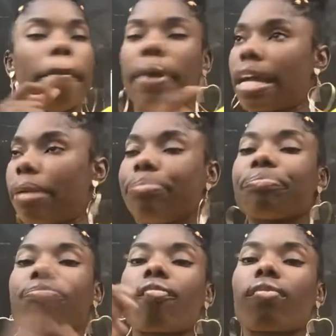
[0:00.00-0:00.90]
but yeah,
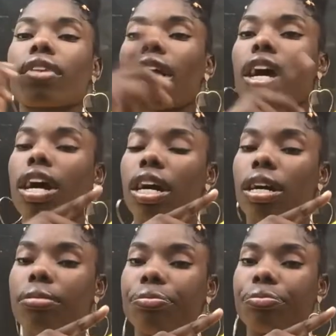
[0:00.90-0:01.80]

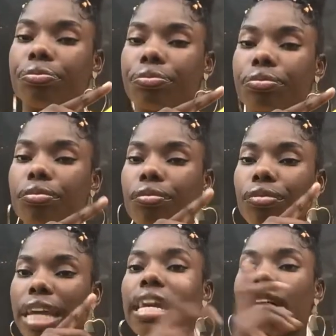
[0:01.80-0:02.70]
um,
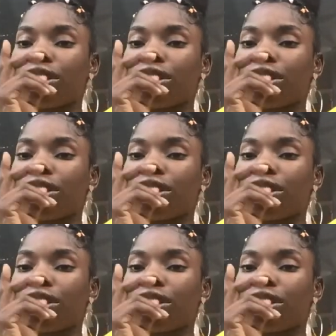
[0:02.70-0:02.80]
yeah.